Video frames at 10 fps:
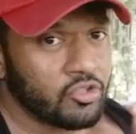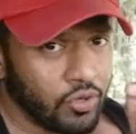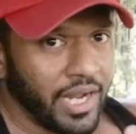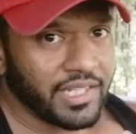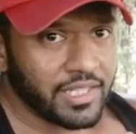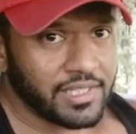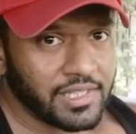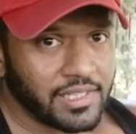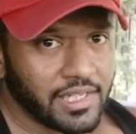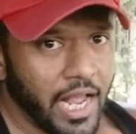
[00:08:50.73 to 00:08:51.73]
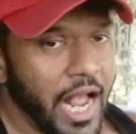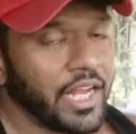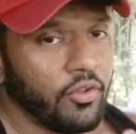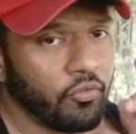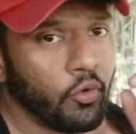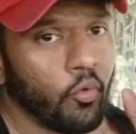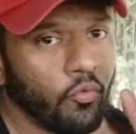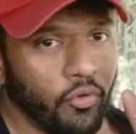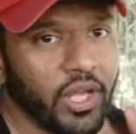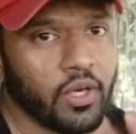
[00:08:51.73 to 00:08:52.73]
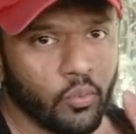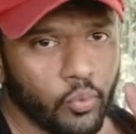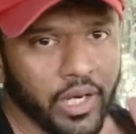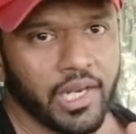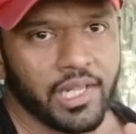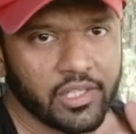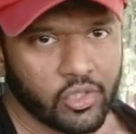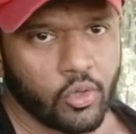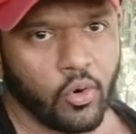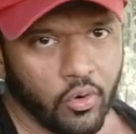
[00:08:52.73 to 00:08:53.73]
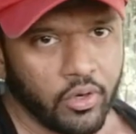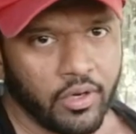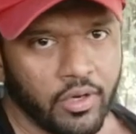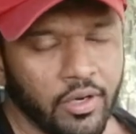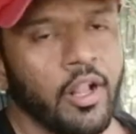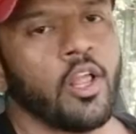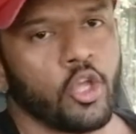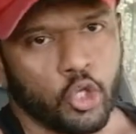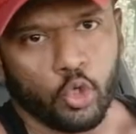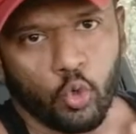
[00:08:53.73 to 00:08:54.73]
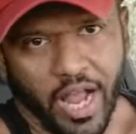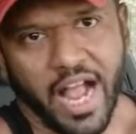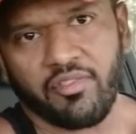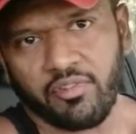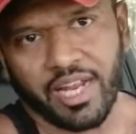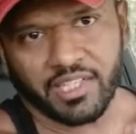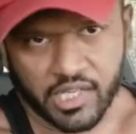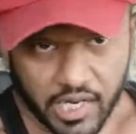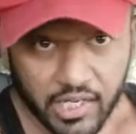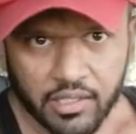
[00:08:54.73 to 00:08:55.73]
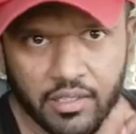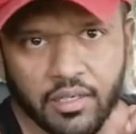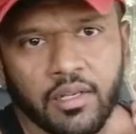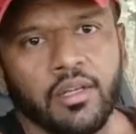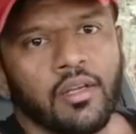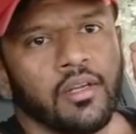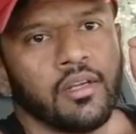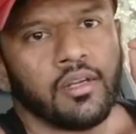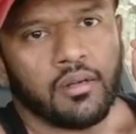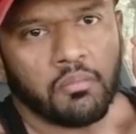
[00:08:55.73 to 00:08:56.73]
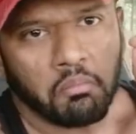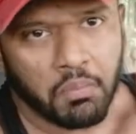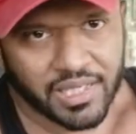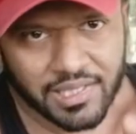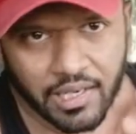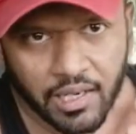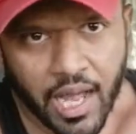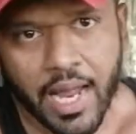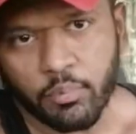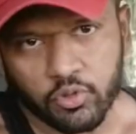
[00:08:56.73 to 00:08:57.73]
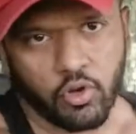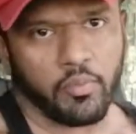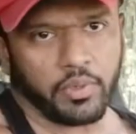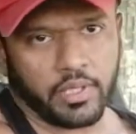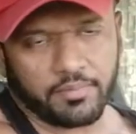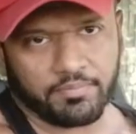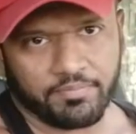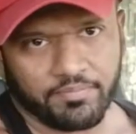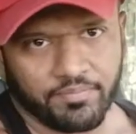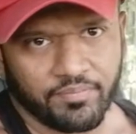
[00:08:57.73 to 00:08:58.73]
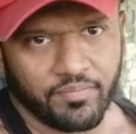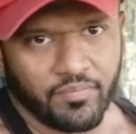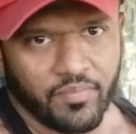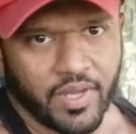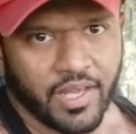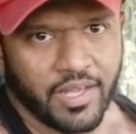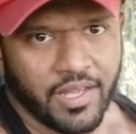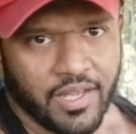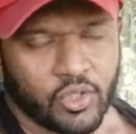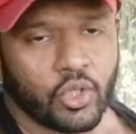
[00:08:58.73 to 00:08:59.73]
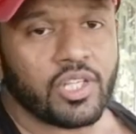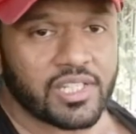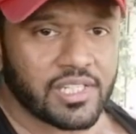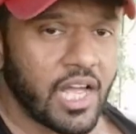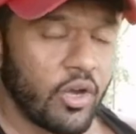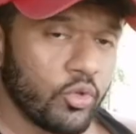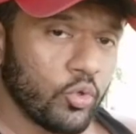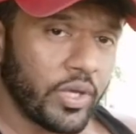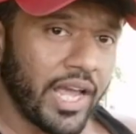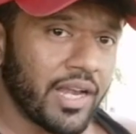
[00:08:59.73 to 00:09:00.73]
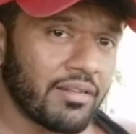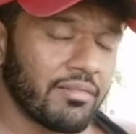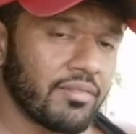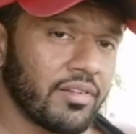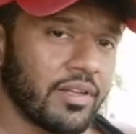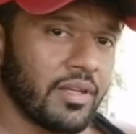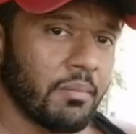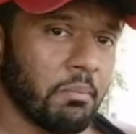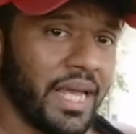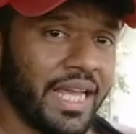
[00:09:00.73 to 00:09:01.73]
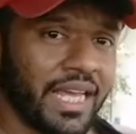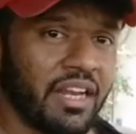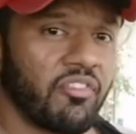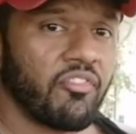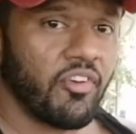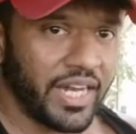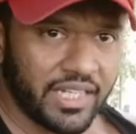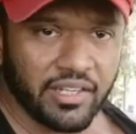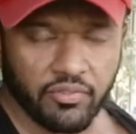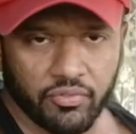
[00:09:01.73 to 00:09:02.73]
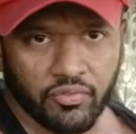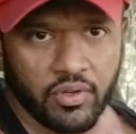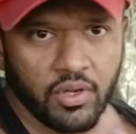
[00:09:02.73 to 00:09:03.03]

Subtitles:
Try this, and if you feel really sore, you have attained muscle hypertrophy. So this is how you can make an effective